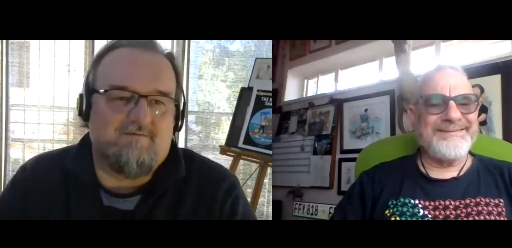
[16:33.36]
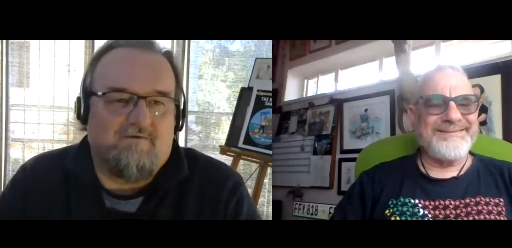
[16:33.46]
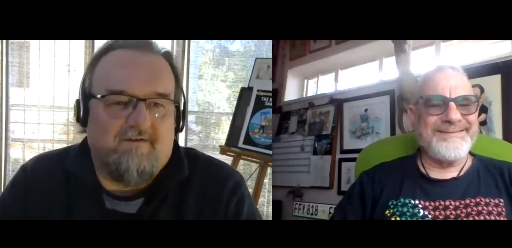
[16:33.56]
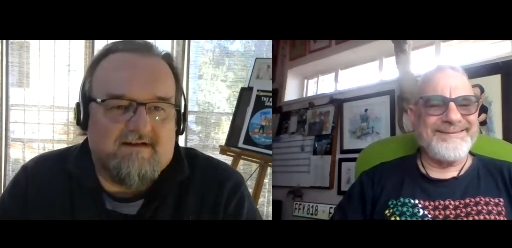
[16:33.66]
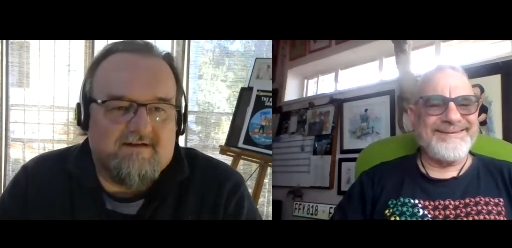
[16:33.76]

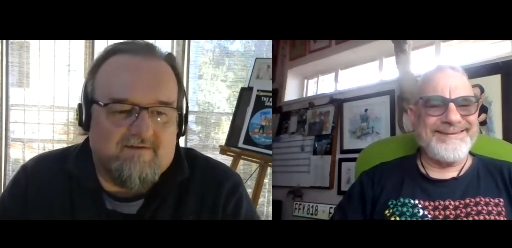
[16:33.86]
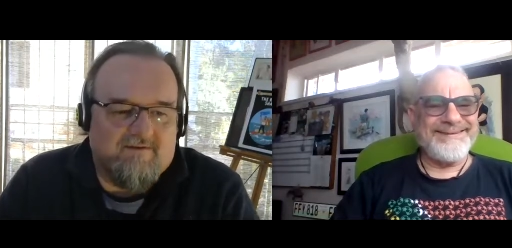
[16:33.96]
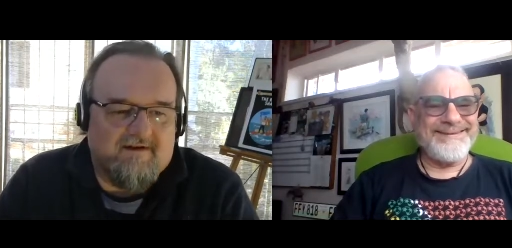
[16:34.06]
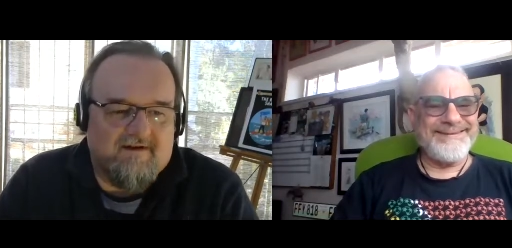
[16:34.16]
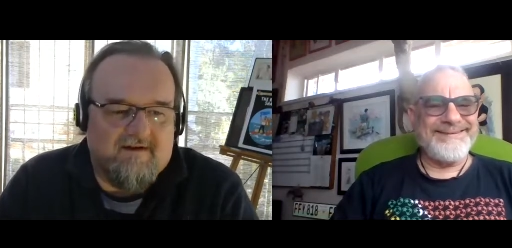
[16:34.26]
Speaker 1: more
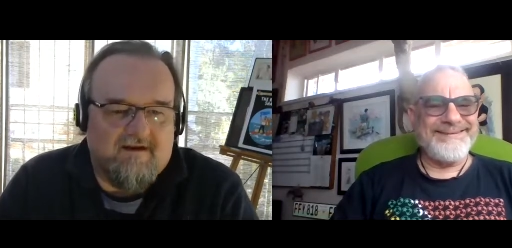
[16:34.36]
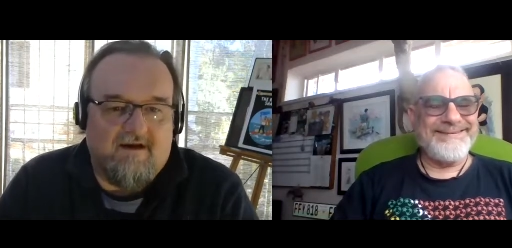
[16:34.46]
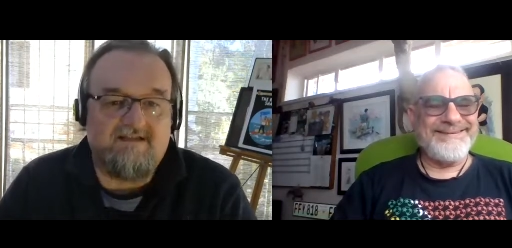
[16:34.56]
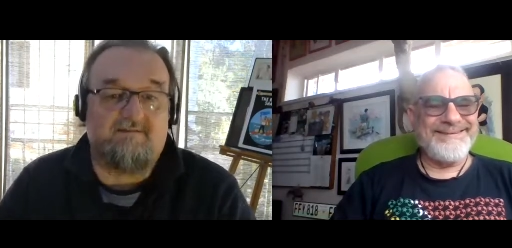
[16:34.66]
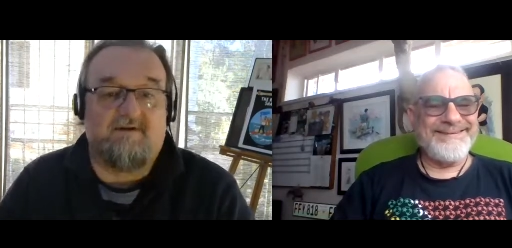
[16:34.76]
flexible, then in the
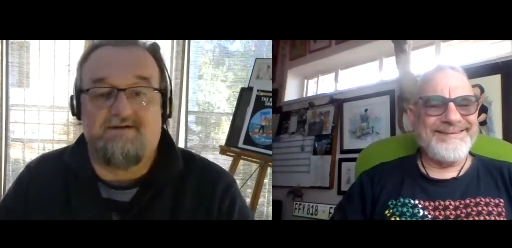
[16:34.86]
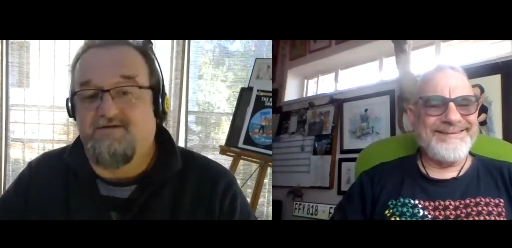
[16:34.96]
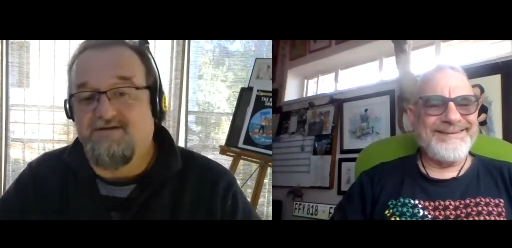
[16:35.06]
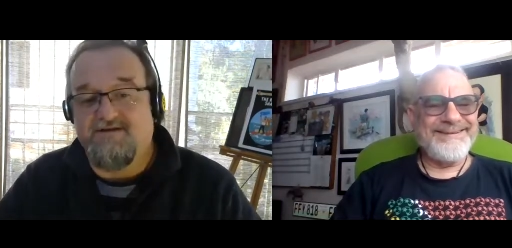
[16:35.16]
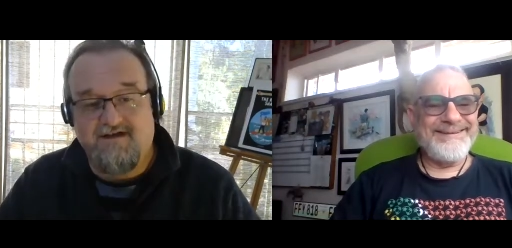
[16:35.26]
last minute
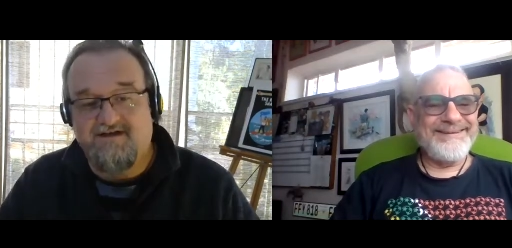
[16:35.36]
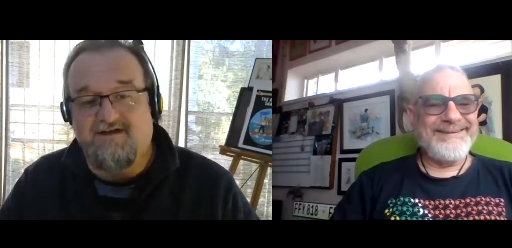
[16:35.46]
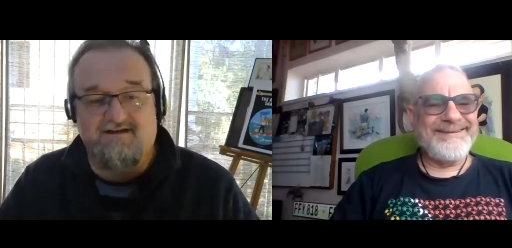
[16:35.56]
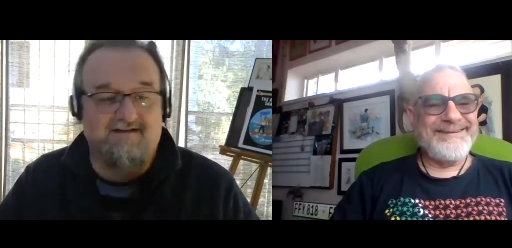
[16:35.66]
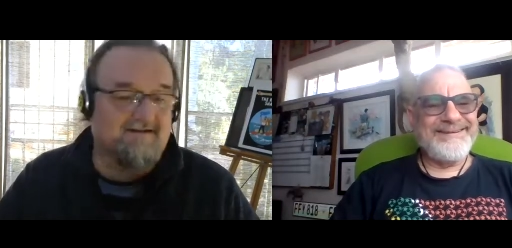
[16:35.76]
you can change
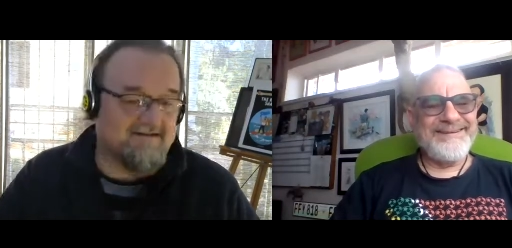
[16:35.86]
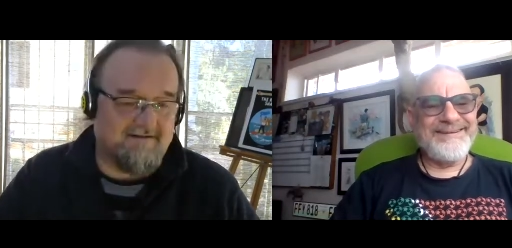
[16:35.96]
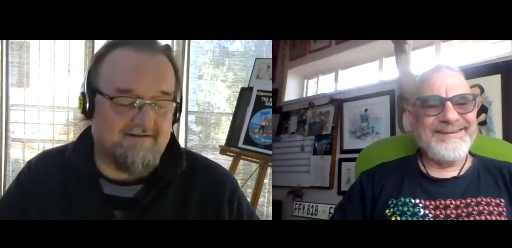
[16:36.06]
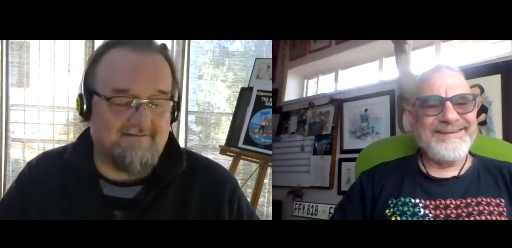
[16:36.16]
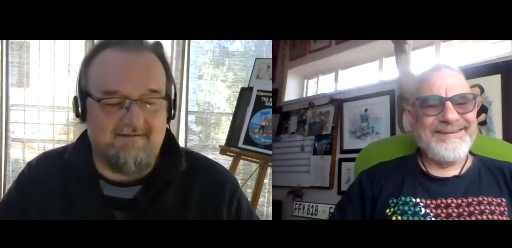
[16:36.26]
ideas,
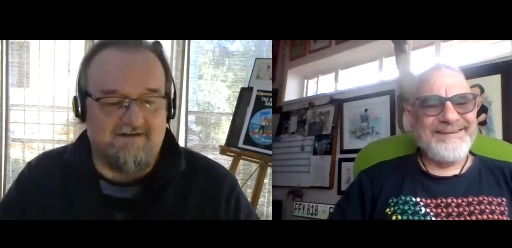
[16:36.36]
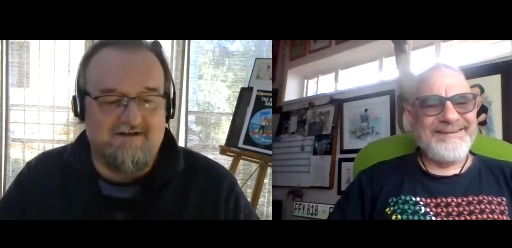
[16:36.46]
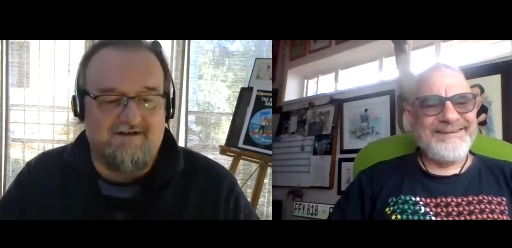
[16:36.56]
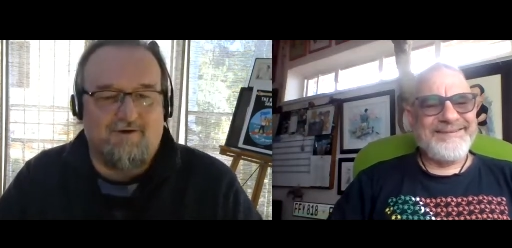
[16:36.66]
and sometimes you're actually